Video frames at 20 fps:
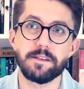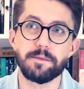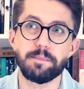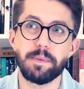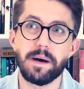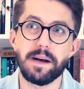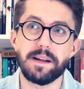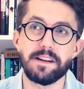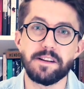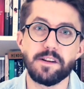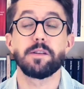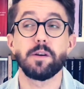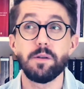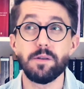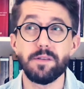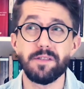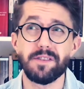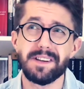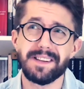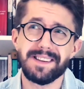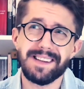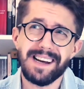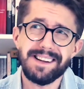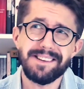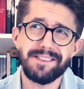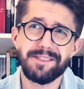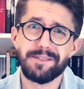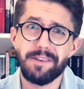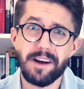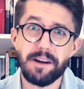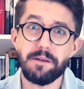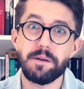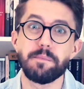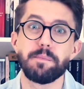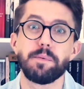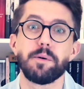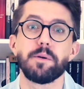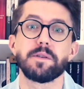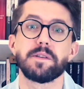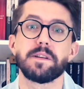but it also, and that is very
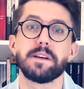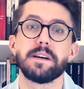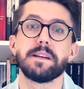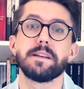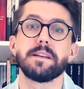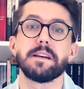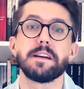important,